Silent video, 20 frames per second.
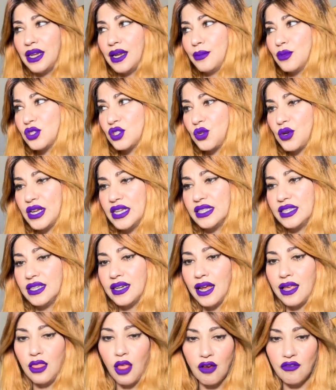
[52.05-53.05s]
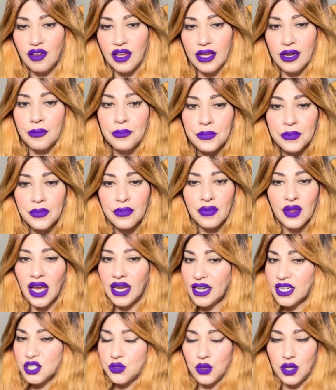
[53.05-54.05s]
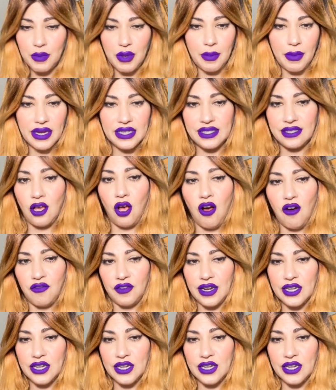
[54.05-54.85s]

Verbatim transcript: I'm just crazy and I love it, and I just want to be myself and